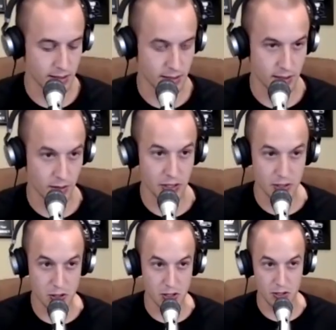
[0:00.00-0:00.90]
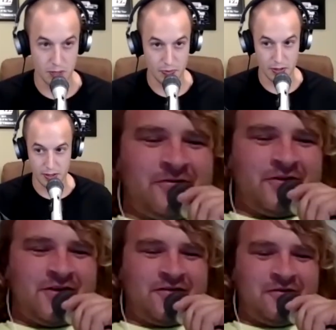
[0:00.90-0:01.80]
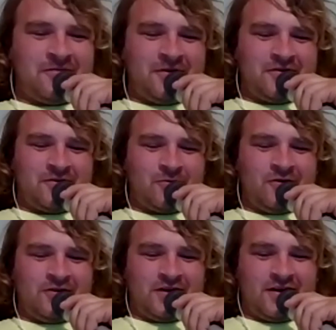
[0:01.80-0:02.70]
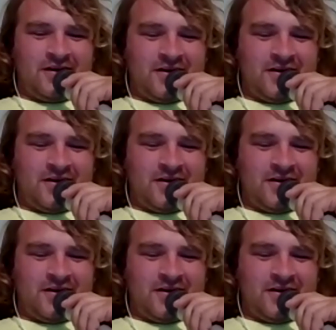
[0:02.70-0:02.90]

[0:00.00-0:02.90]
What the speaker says: Usually I can hear it, which I assume means the world can hear